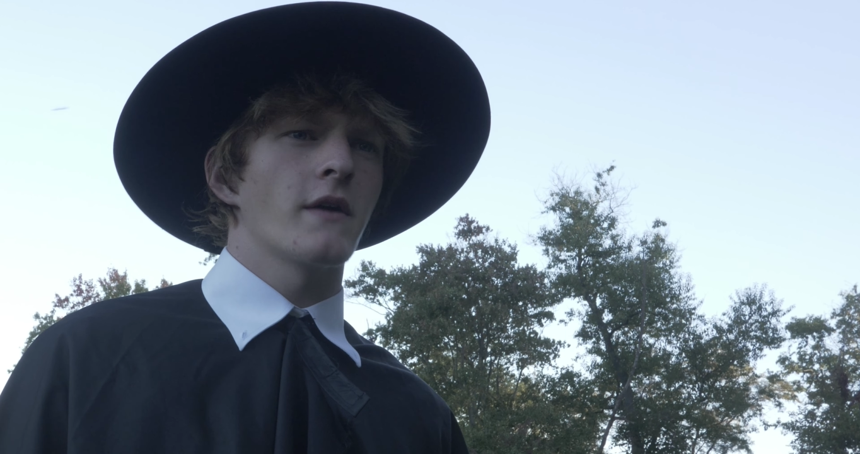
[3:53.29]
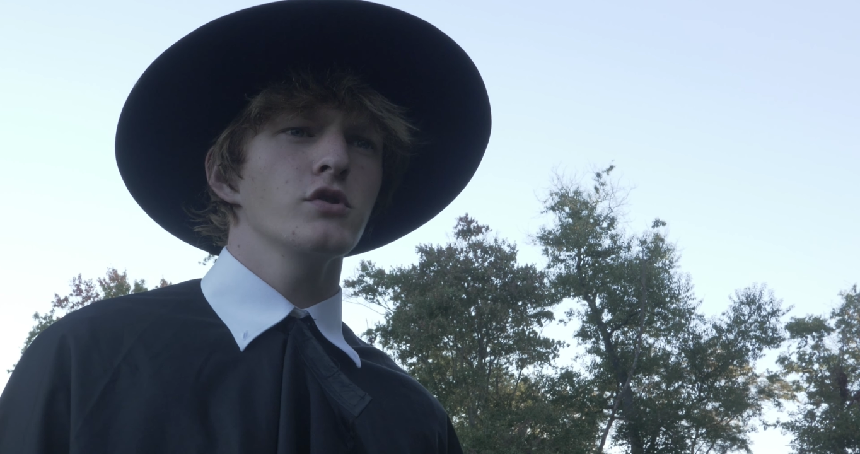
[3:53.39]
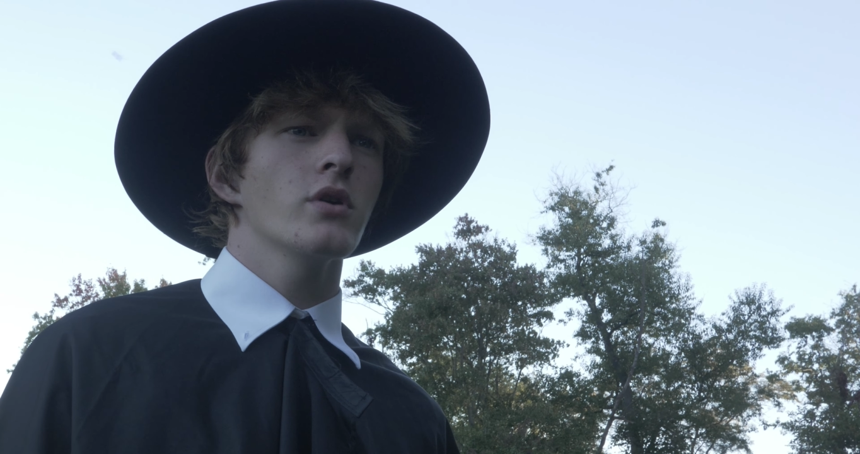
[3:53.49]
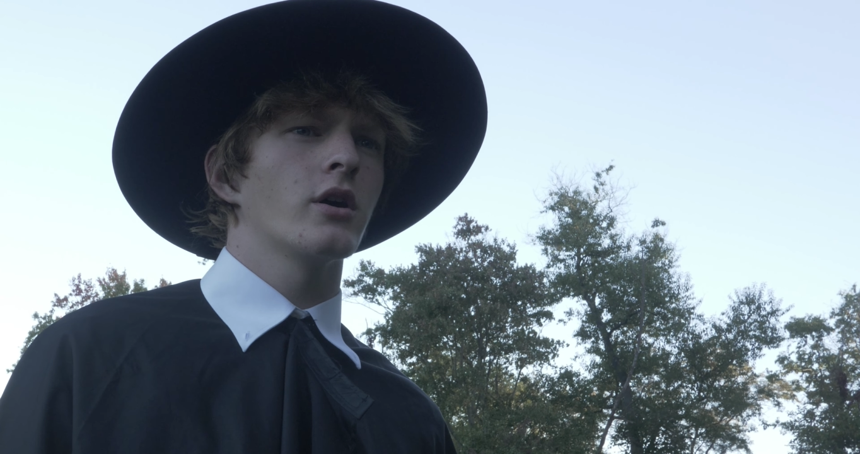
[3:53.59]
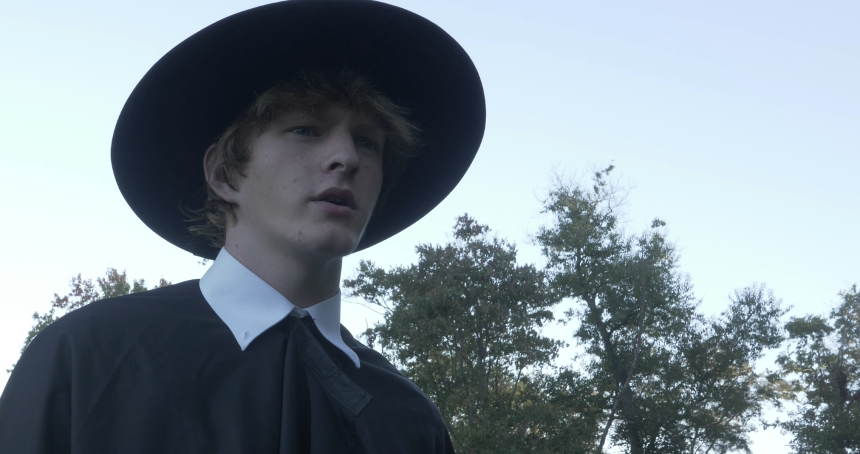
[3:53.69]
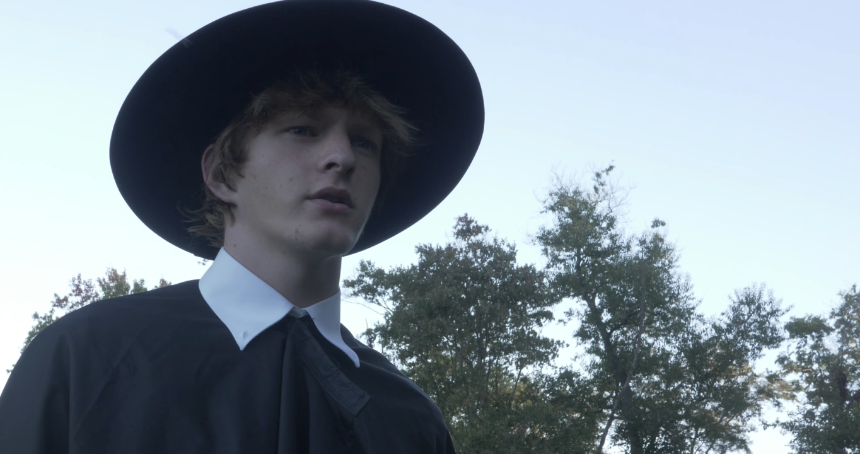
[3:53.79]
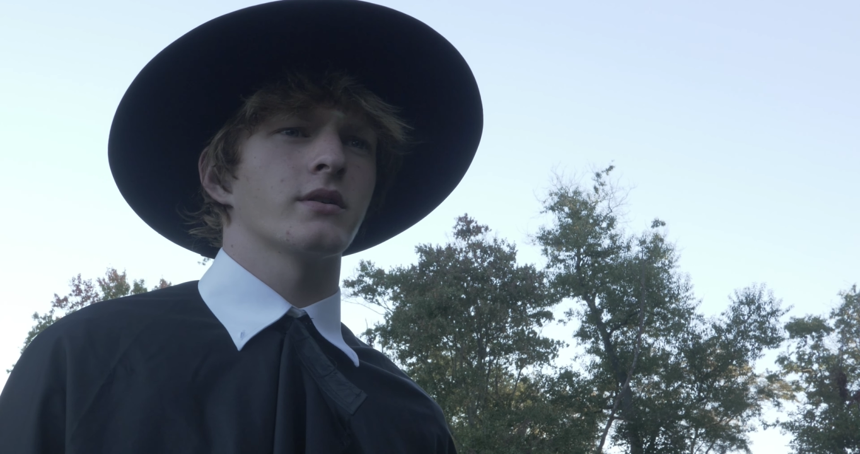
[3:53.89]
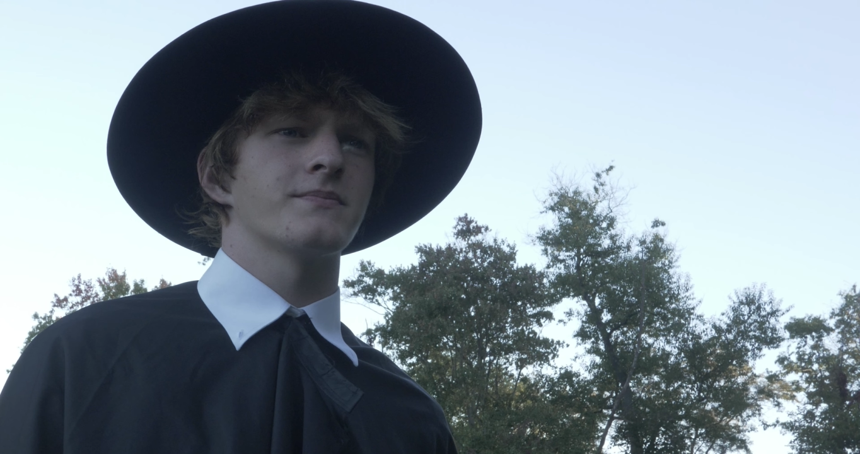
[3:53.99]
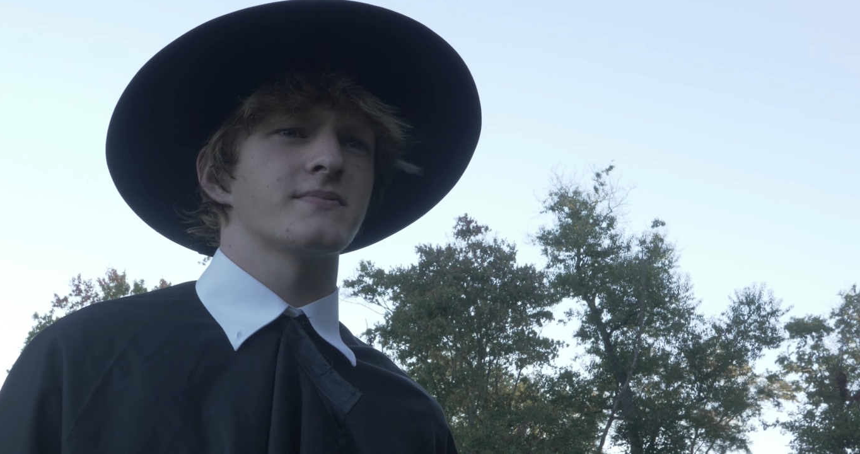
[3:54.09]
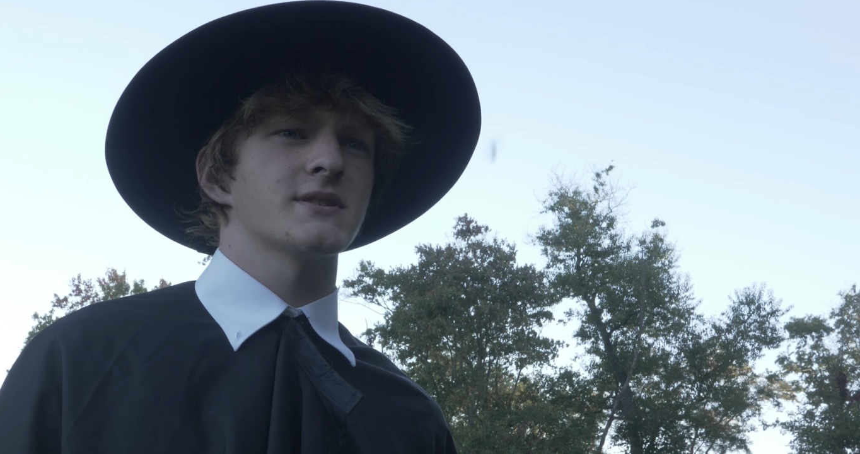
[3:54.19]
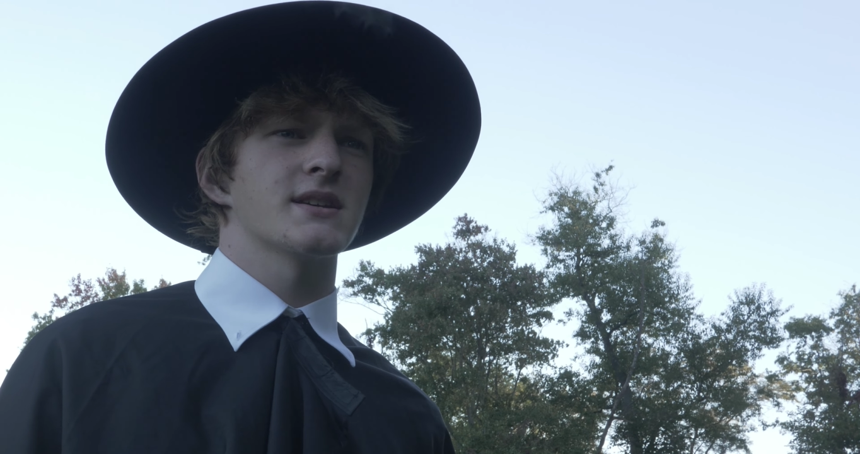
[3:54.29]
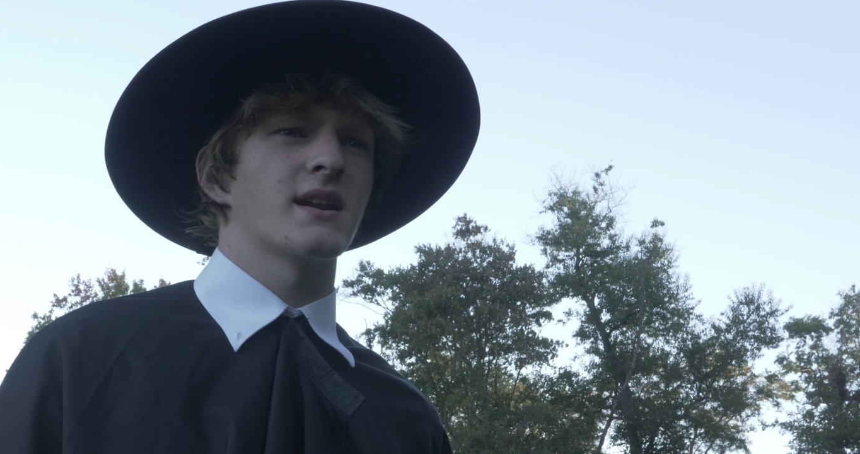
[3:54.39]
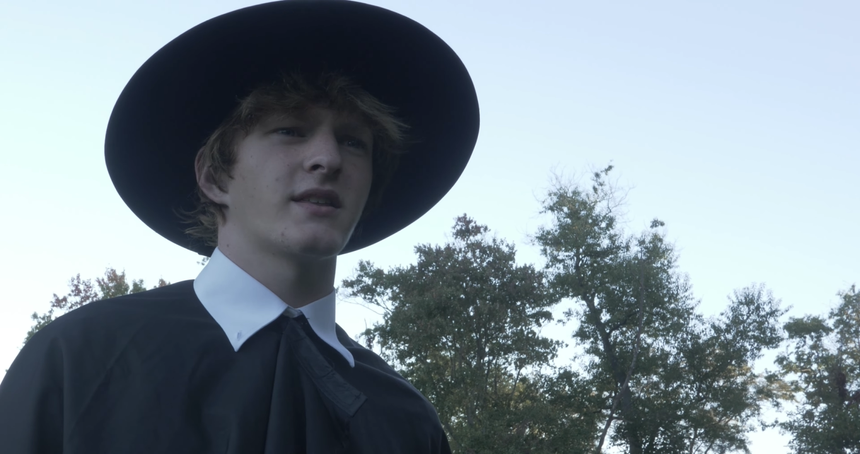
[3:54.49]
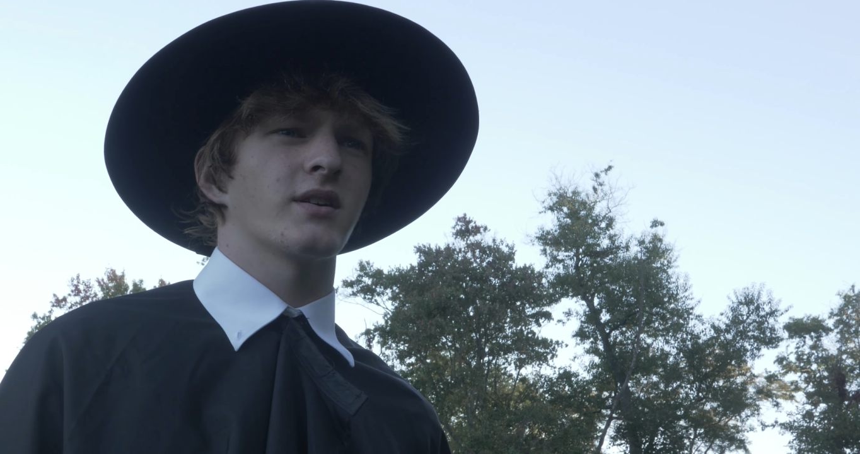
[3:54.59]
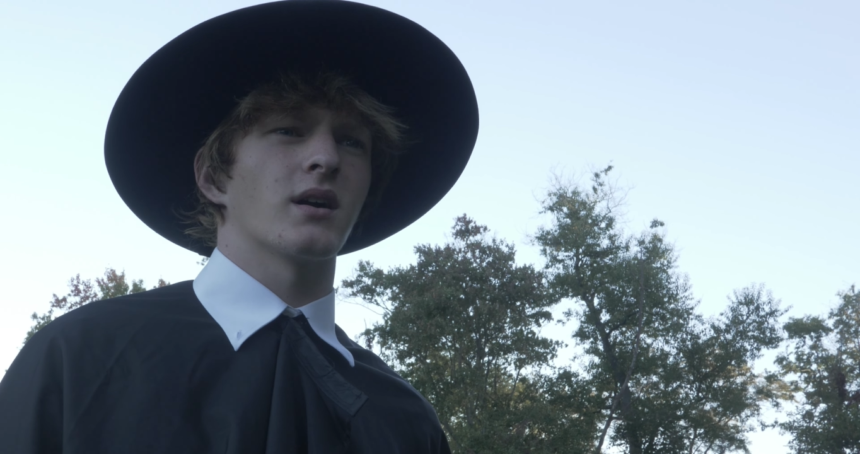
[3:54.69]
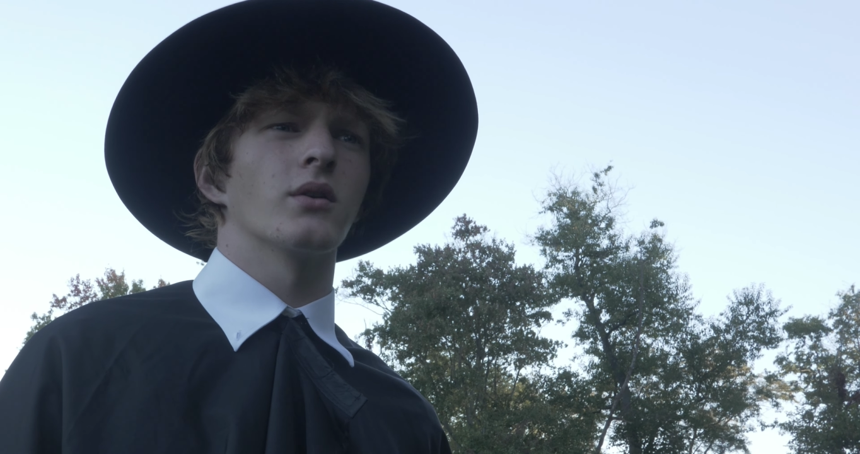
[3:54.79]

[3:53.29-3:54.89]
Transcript: Have you heard or seen anything